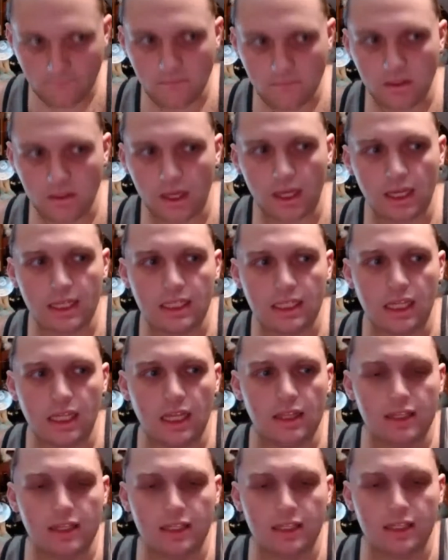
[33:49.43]
Like I said,
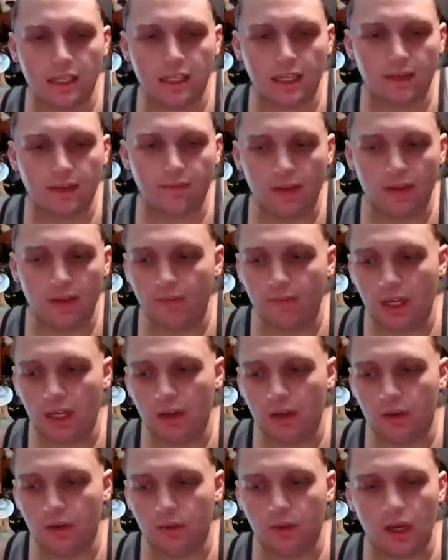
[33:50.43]
this is like a
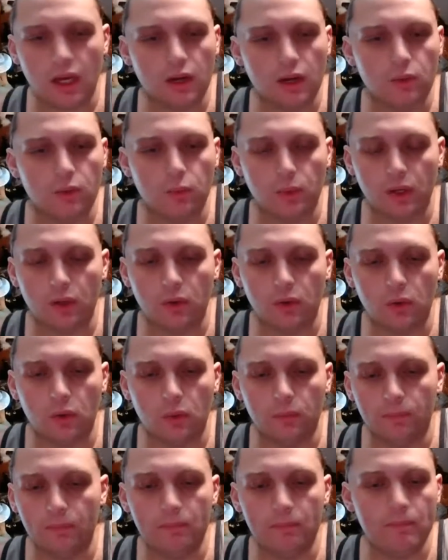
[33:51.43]
video, not a
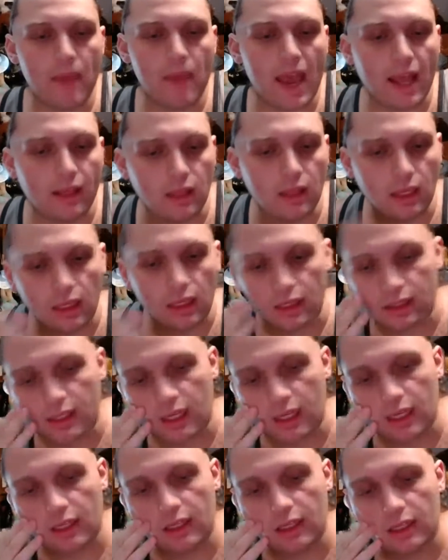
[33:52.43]
real bad thing. It's
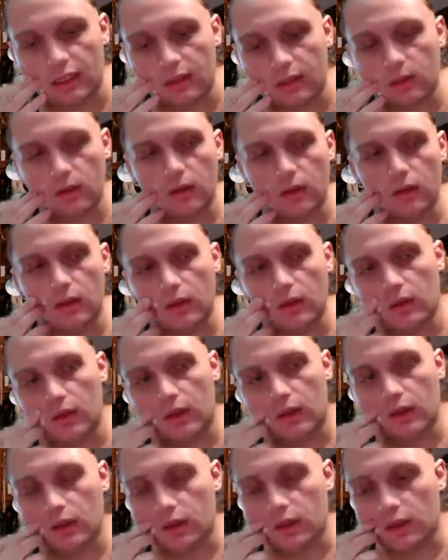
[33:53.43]
kind of like
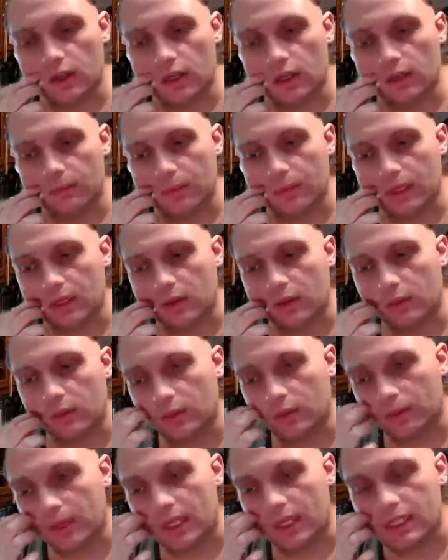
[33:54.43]
not me going
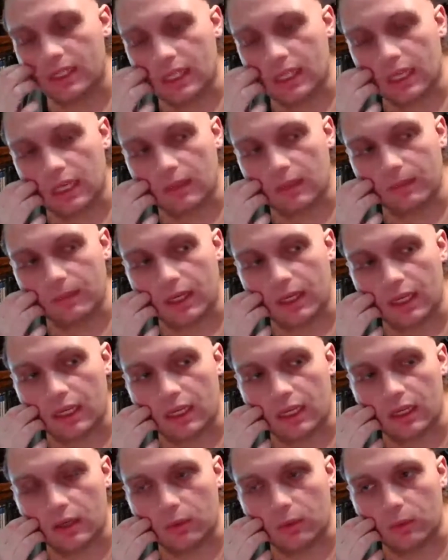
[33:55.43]
up against
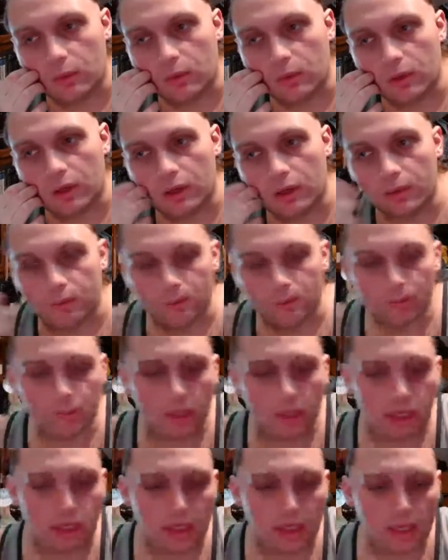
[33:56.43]
anybody or
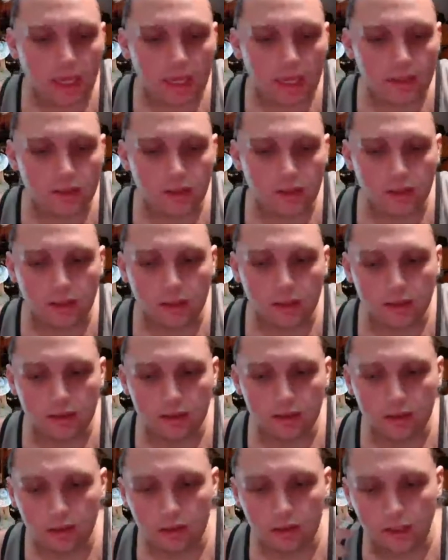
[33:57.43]
any of that junk,
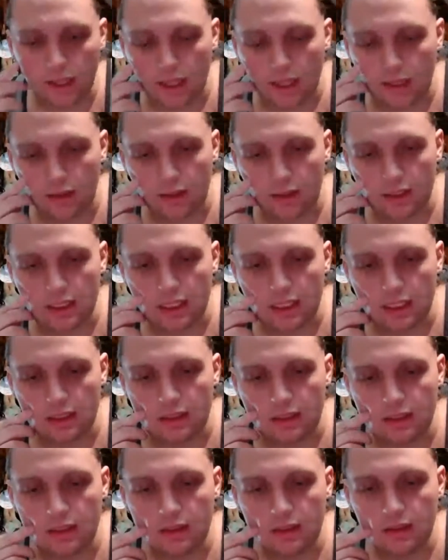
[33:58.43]
all of that
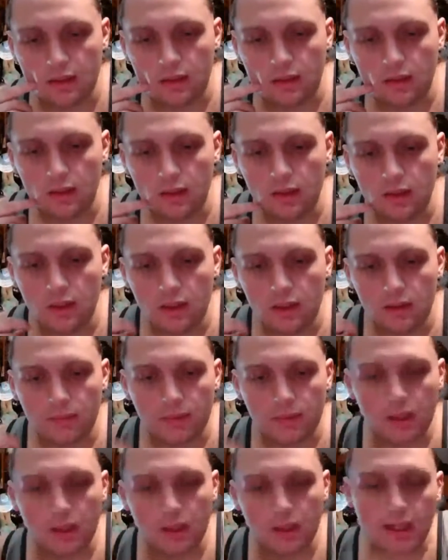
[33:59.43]
nonsense.
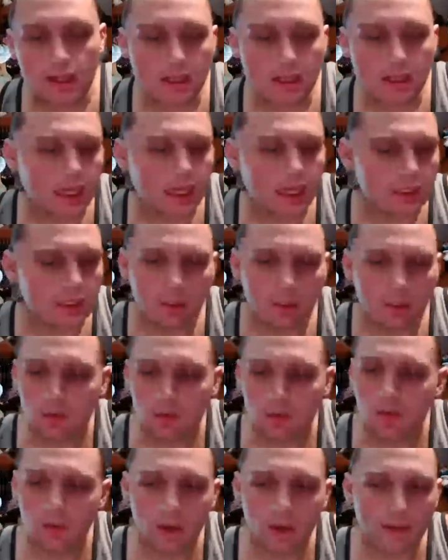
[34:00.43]
But like I said, don't
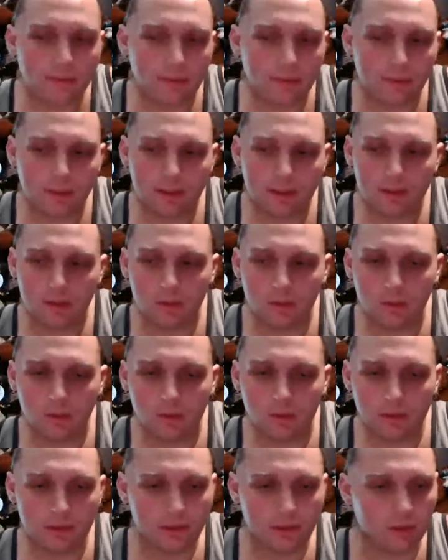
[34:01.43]
go after these schools.